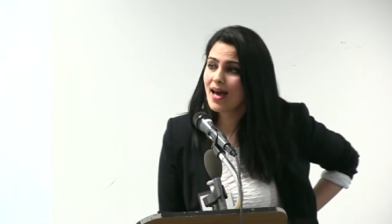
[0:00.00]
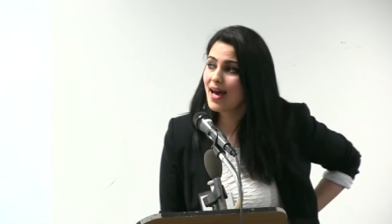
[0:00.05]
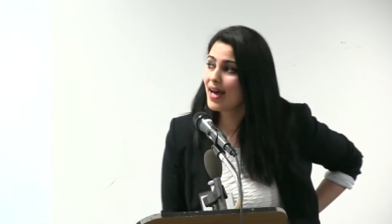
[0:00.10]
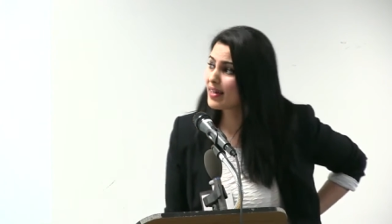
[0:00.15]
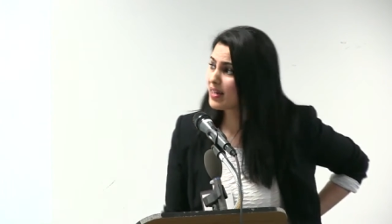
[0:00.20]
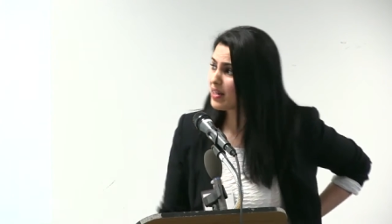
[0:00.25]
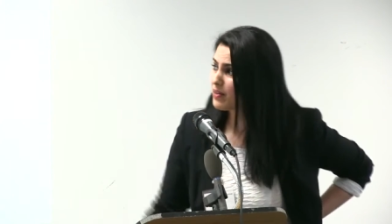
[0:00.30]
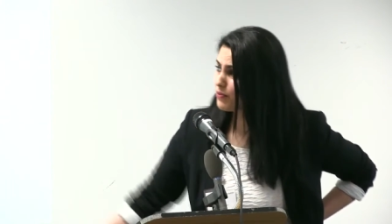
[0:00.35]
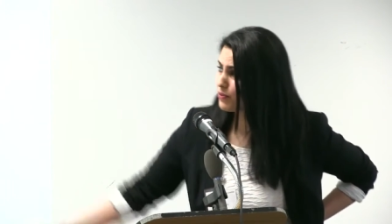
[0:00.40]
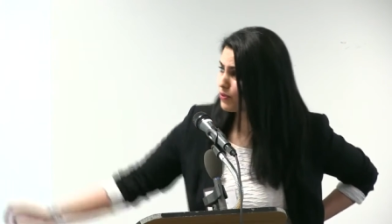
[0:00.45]

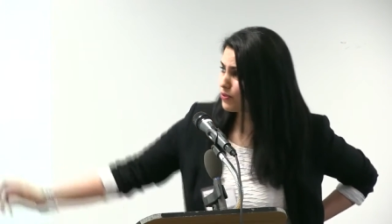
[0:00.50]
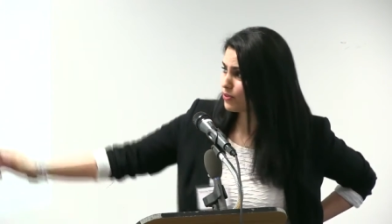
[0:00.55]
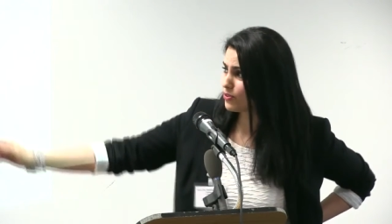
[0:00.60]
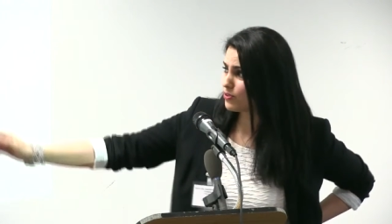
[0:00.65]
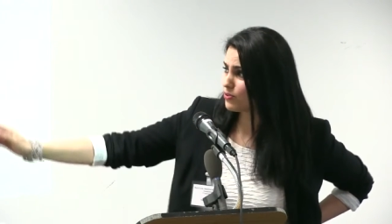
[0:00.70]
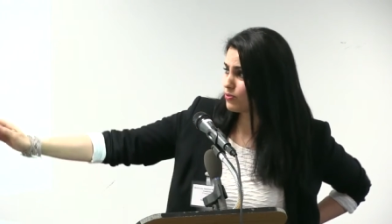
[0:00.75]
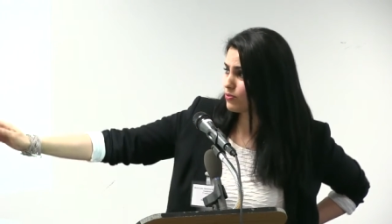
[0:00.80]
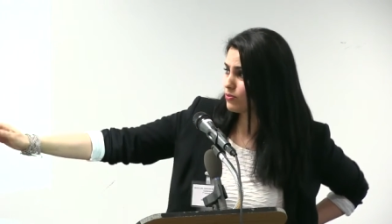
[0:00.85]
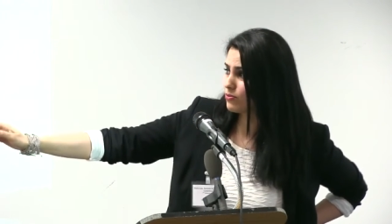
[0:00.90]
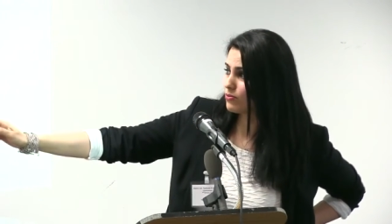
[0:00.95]
And I
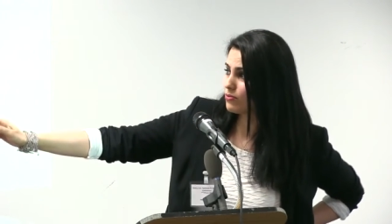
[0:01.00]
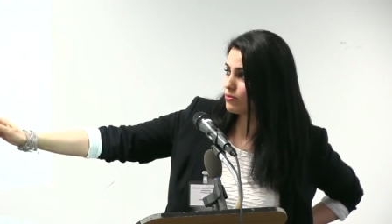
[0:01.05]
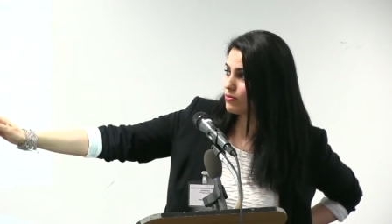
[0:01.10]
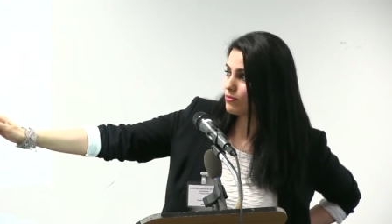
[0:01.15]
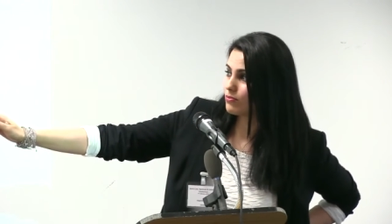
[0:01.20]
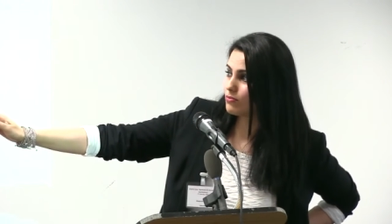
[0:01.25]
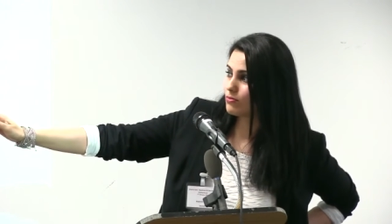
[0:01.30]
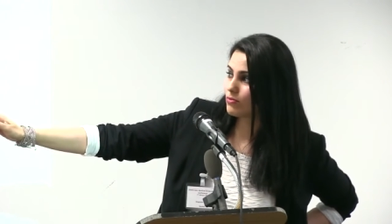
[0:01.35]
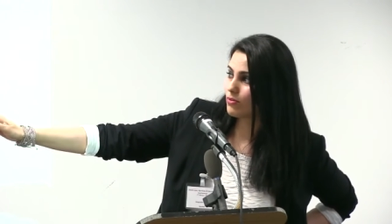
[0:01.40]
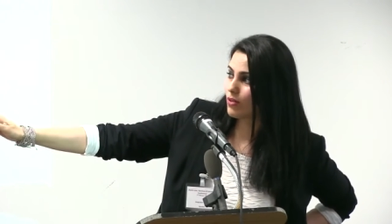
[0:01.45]
forgot to
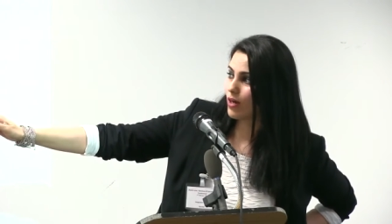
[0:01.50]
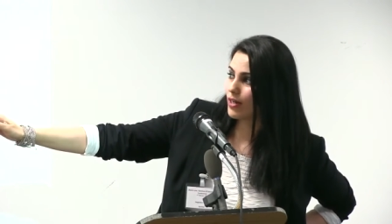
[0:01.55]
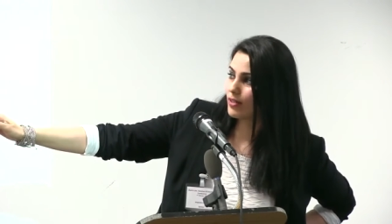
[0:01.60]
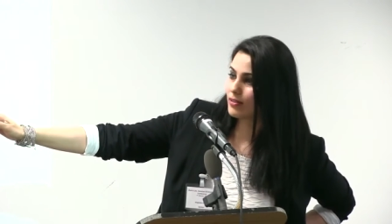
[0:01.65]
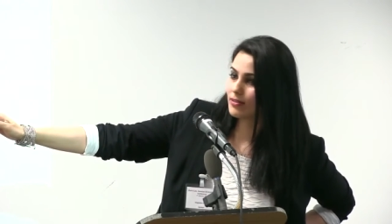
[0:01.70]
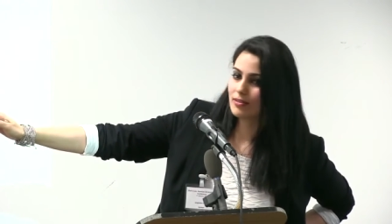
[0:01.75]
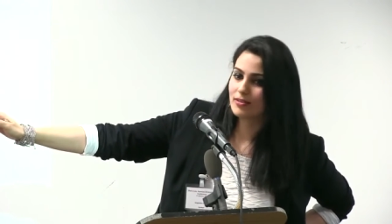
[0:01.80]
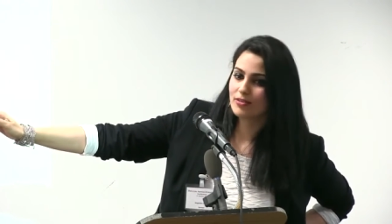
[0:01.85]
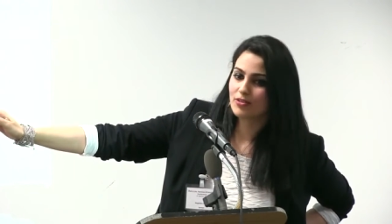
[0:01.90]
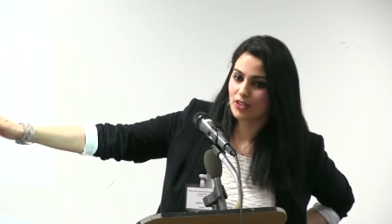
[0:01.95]

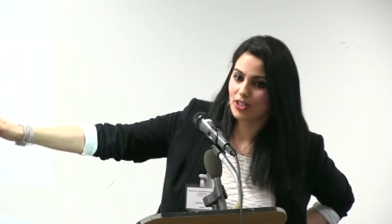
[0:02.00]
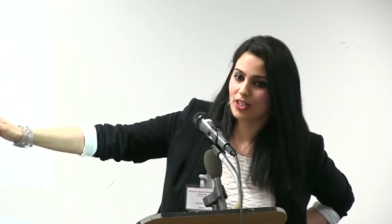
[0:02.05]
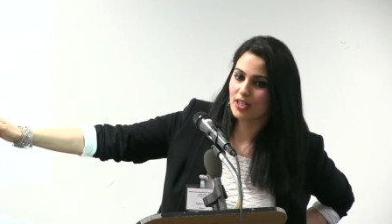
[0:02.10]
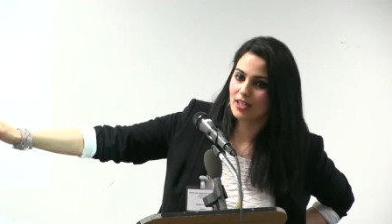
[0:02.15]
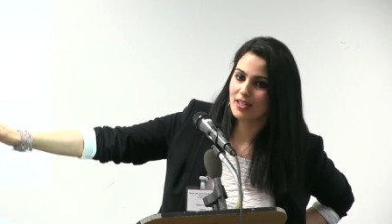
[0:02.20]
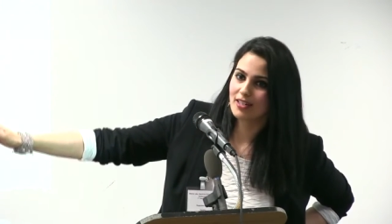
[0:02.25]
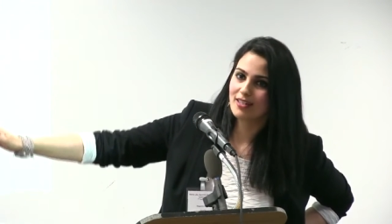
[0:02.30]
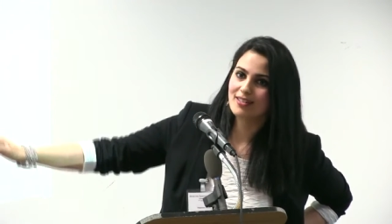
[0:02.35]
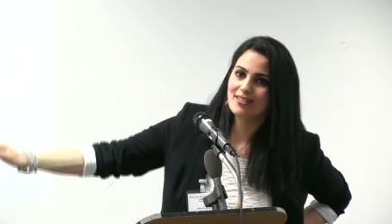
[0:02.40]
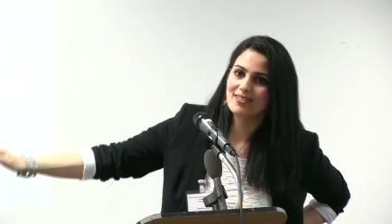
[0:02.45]
write
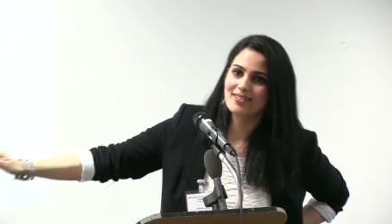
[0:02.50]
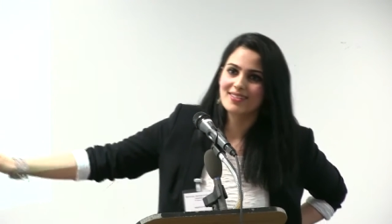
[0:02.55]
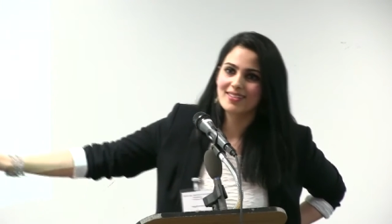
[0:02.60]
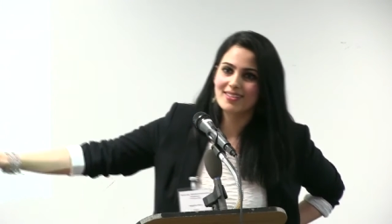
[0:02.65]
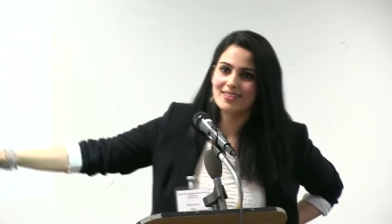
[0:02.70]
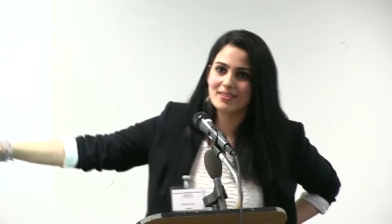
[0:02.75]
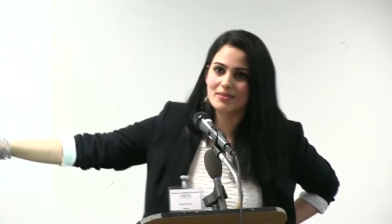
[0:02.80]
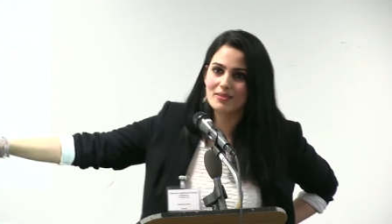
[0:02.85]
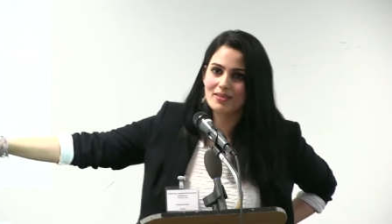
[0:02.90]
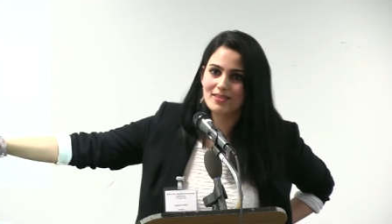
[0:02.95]
drinking,
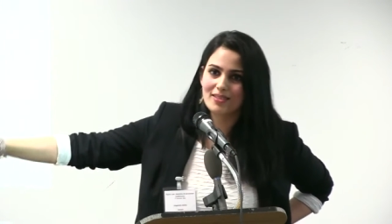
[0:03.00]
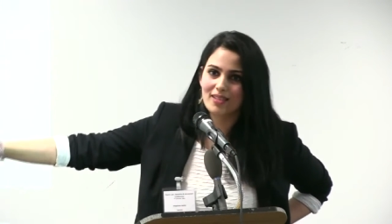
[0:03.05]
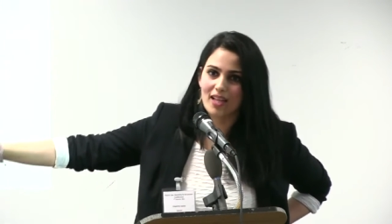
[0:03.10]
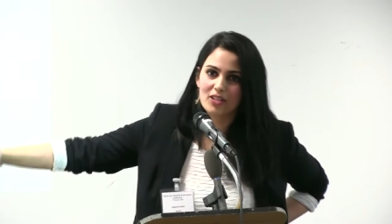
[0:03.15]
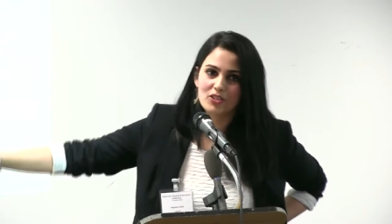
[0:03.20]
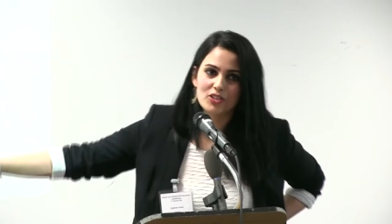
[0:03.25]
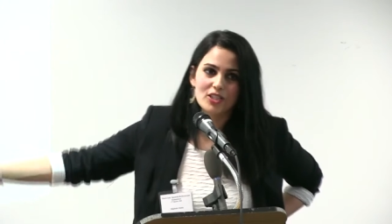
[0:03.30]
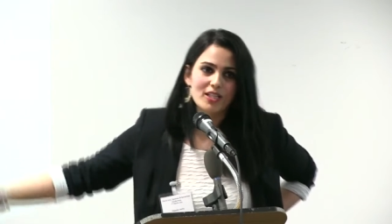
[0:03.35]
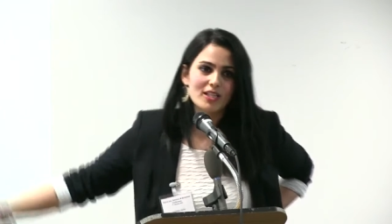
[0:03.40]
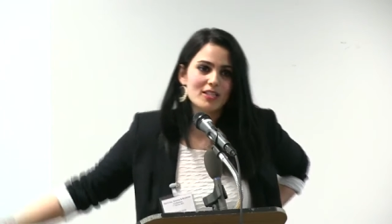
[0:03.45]
it's
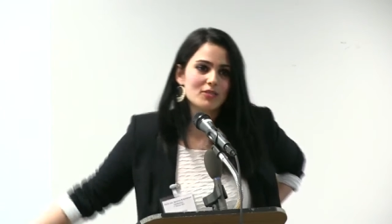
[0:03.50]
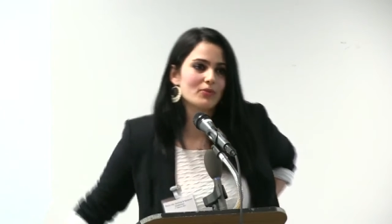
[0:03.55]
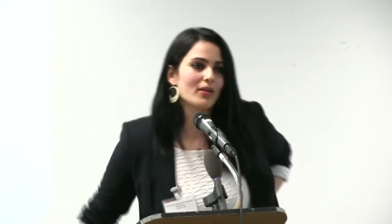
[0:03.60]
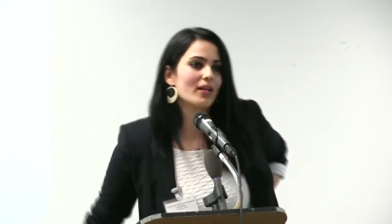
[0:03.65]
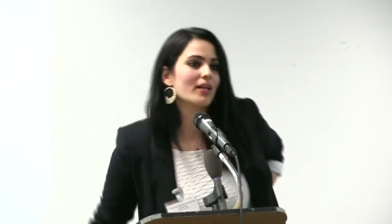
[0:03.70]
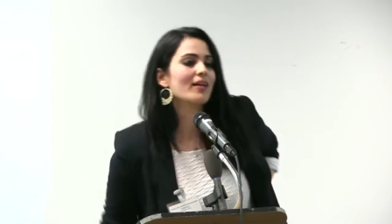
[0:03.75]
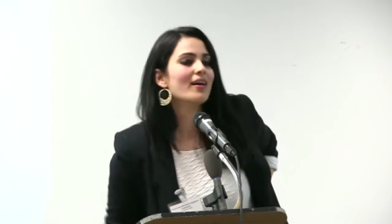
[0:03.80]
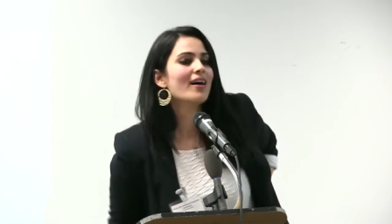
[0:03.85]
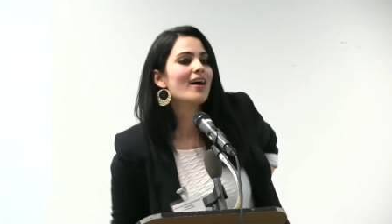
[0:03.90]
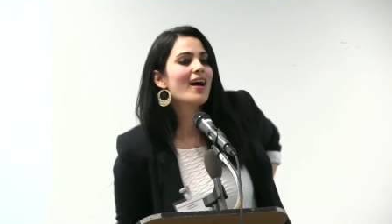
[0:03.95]
slashing as
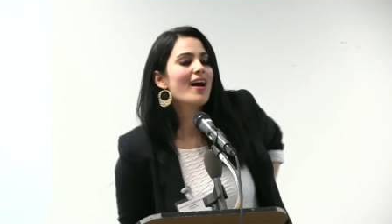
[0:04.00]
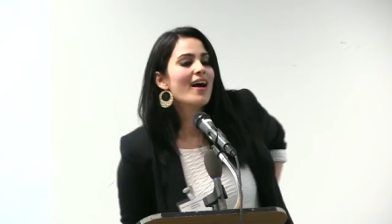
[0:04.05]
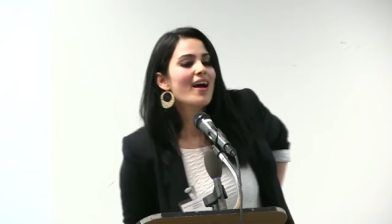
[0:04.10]
well.